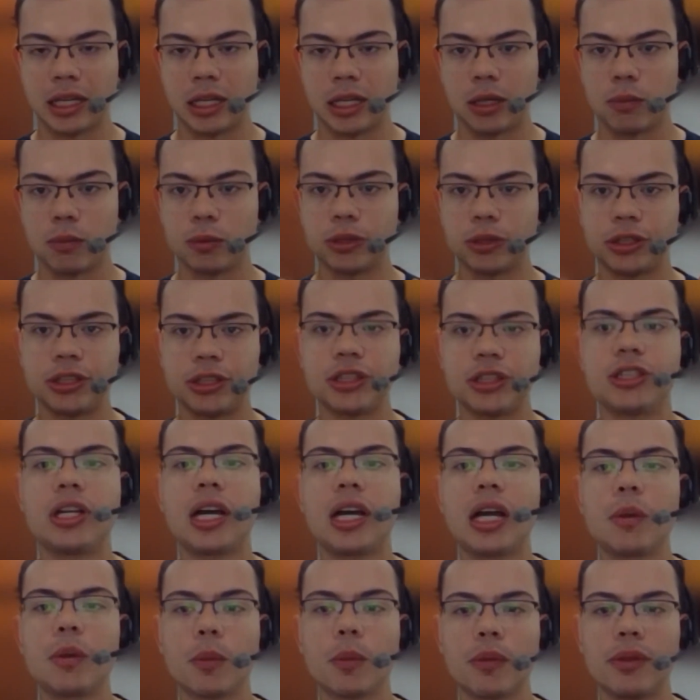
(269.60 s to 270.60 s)
was
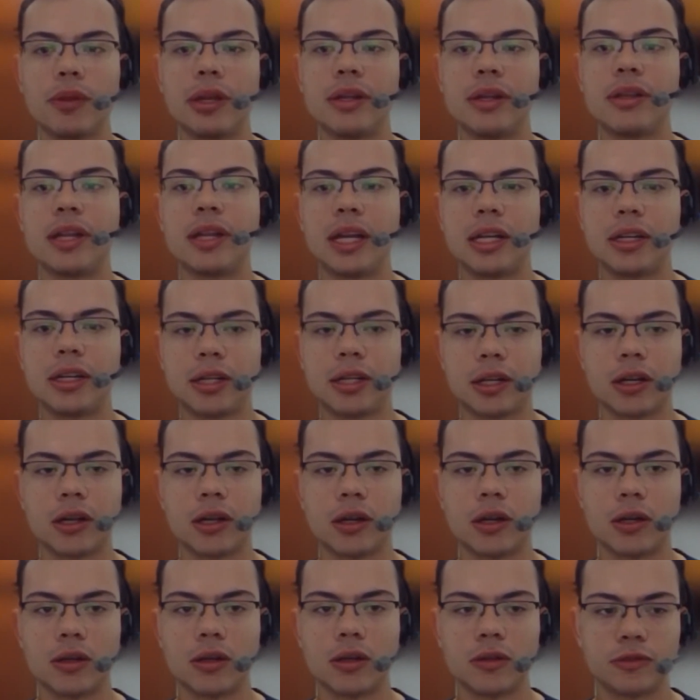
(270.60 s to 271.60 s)
designed with the intent
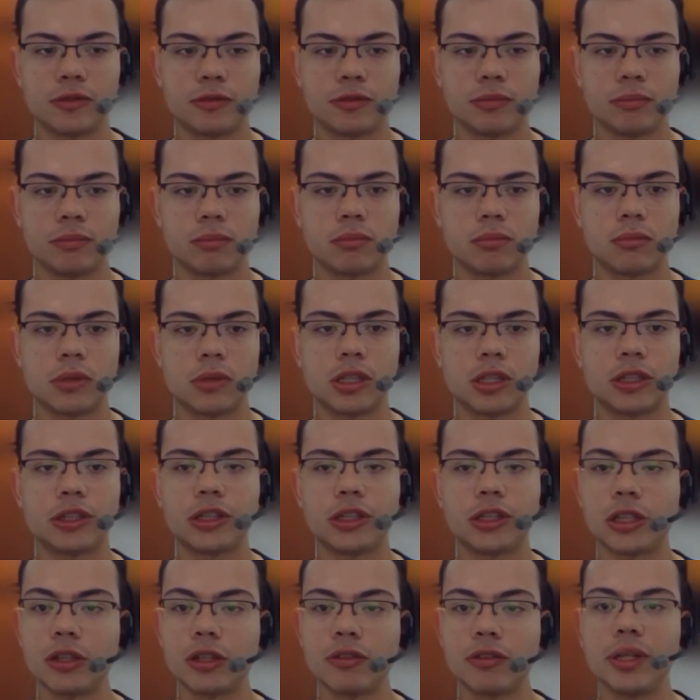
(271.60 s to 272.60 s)
of
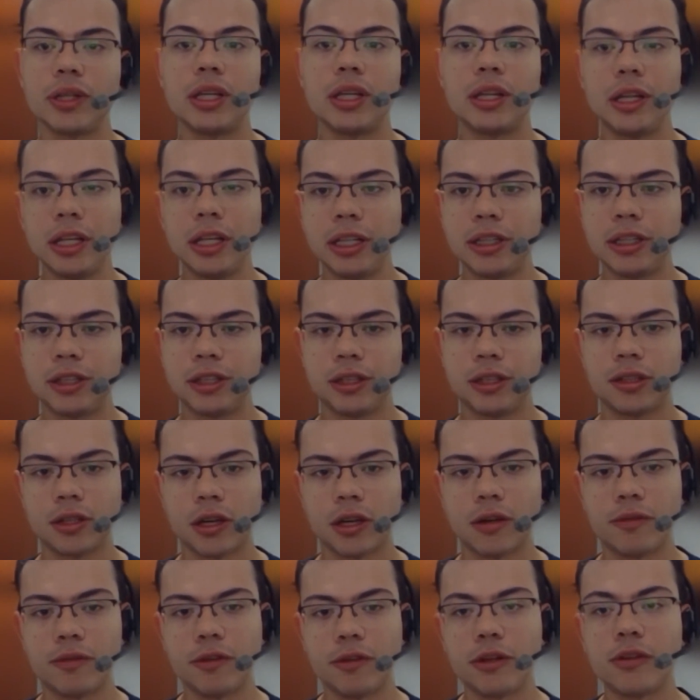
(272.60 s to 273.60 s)
serving the needs
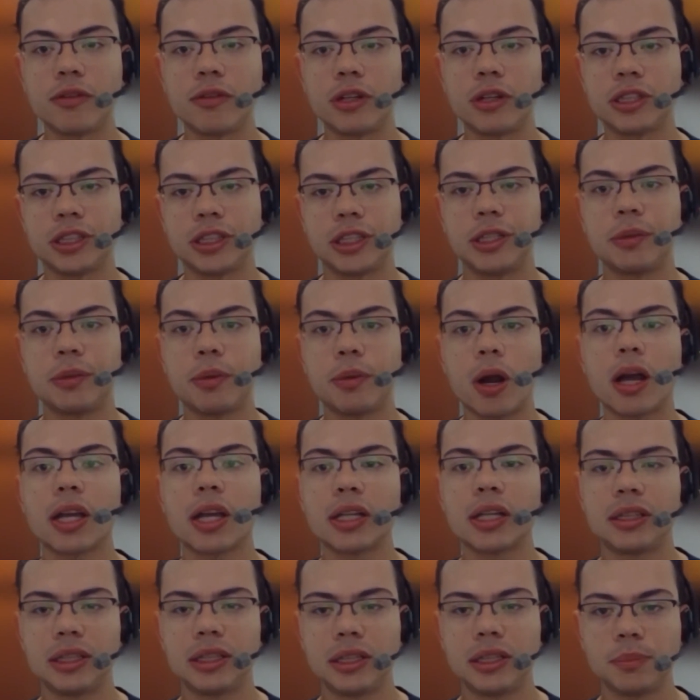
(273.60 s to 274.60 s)
of university
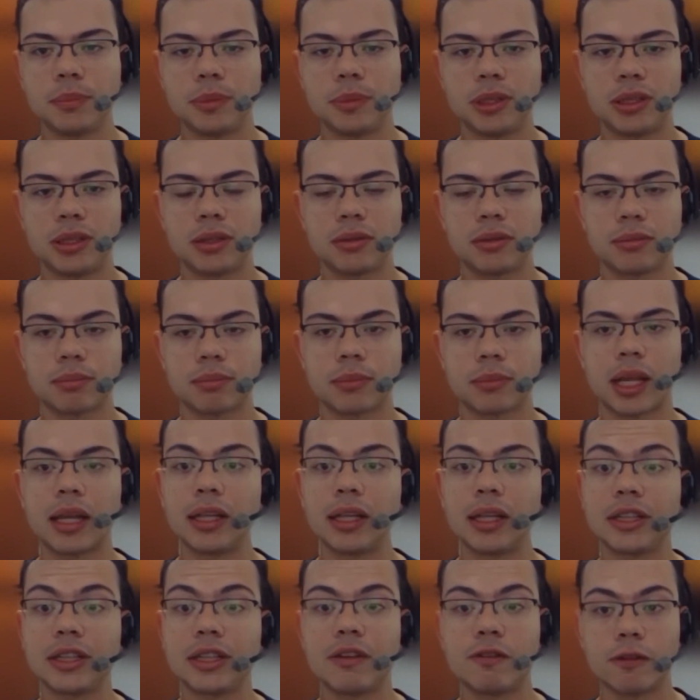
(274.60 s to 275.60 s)
rocket teams, at
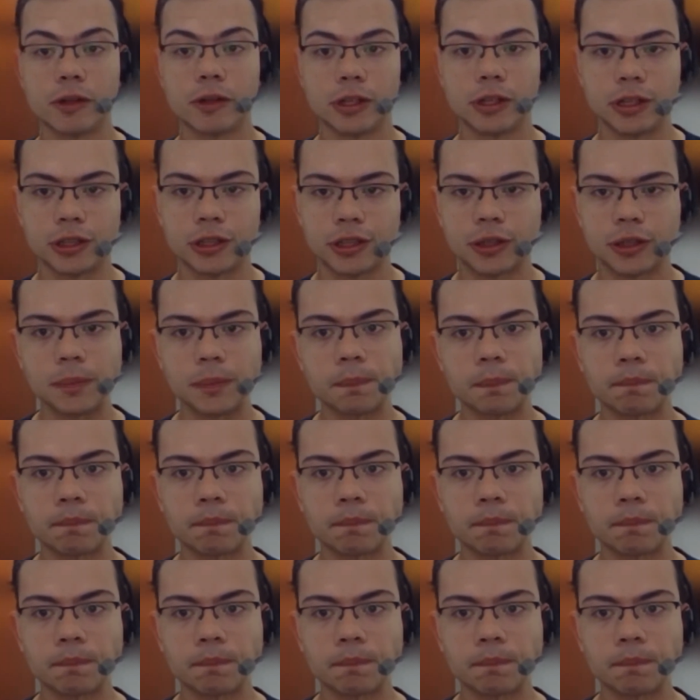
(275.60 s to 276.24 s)
least at first.